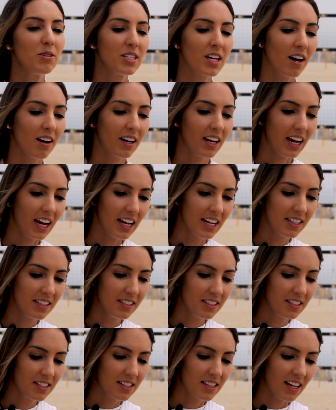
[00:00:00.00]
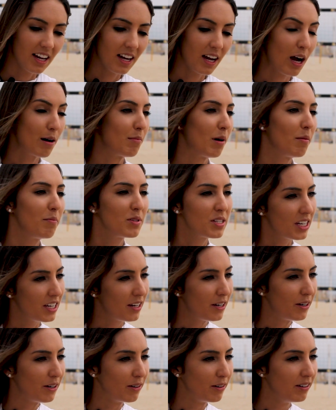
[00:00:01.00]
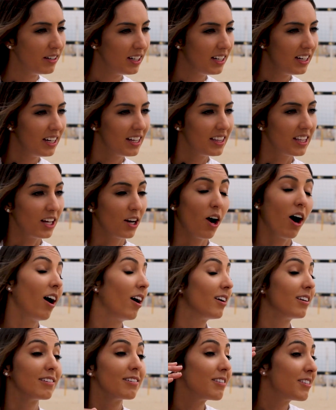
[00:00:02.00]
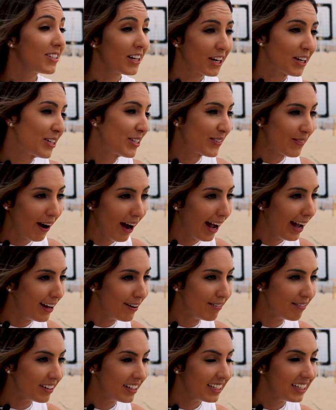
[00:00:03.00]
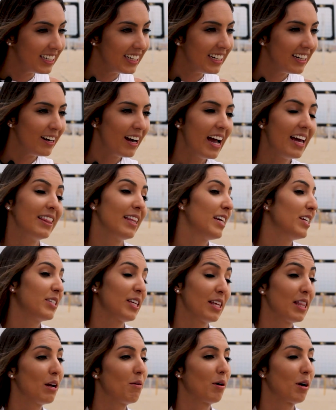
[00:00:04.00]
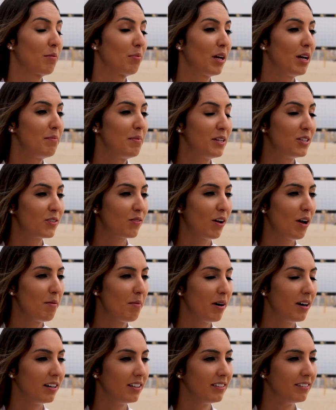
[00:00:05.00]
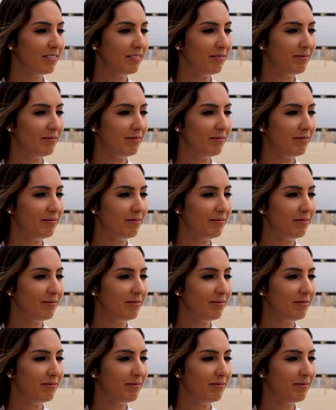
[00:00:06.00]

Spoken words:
tell kids that come up to you that aren't 6'5" and they say they want to play beach volleyball?